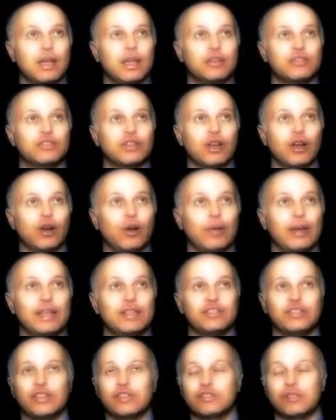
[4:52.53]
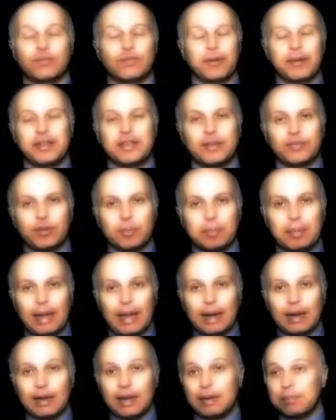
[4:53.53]
So it's just a very different
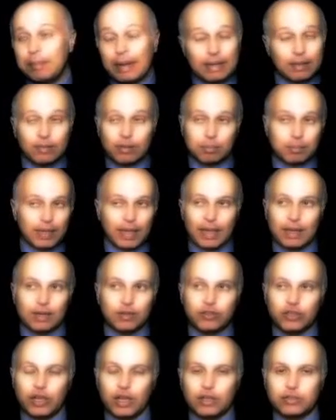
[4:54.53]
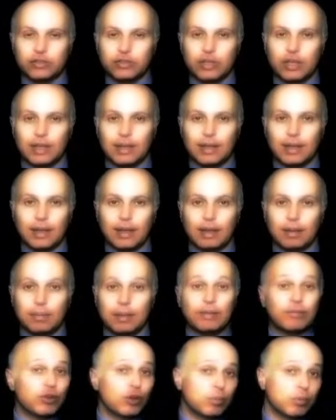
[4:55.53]
model, and many of them can't adjust.
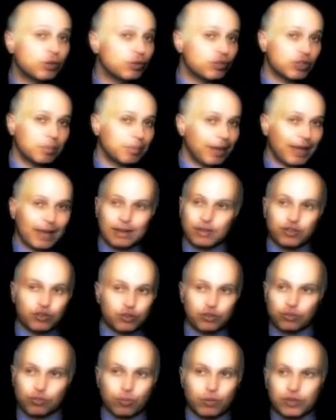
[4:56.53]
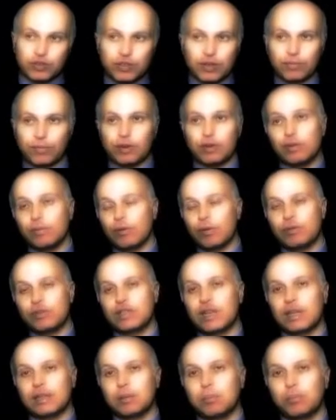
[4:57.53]
If you're a producing manager, the story is different. You've always
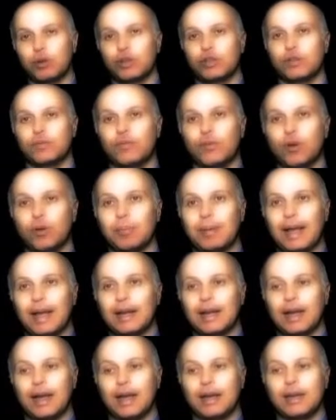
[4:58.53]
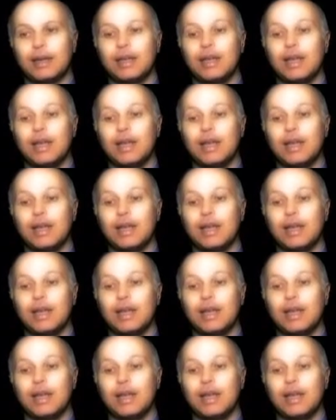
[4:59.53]
got the book to fall back on.